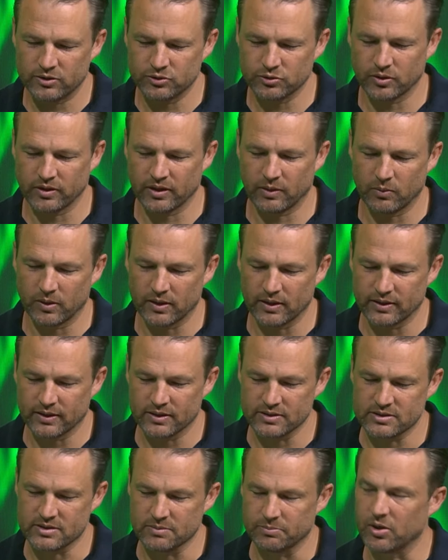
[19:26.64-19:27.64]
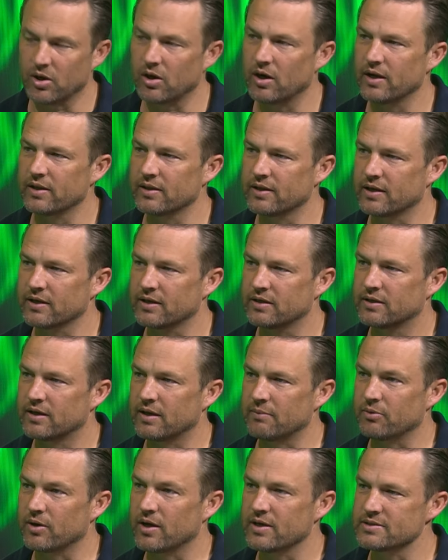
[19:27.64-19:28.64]
enjoy their willingness to buy and then
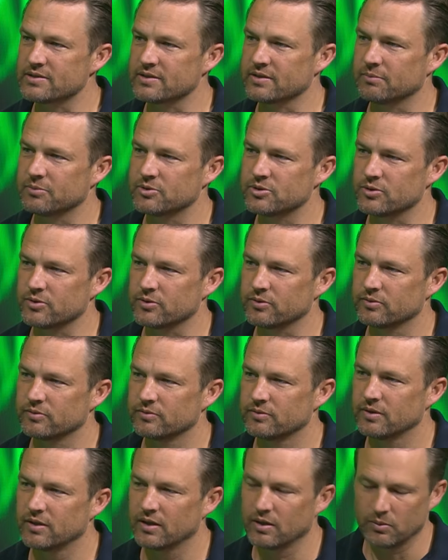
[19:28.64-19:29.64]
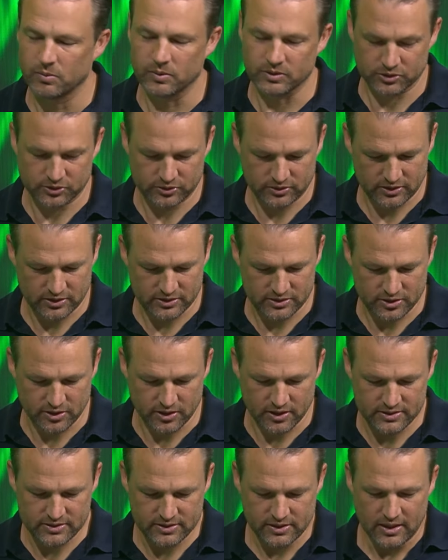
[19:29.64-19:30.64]
keep racing them too, which is
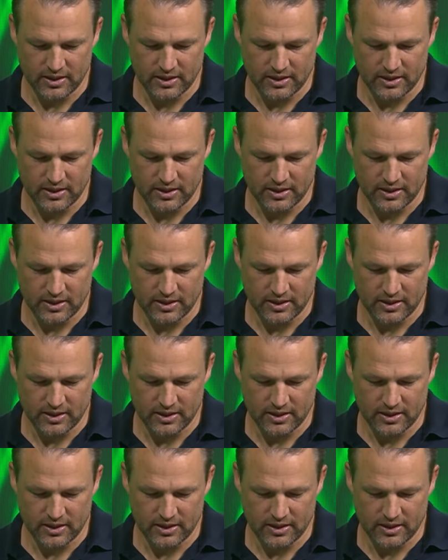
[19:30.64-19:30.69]
nice.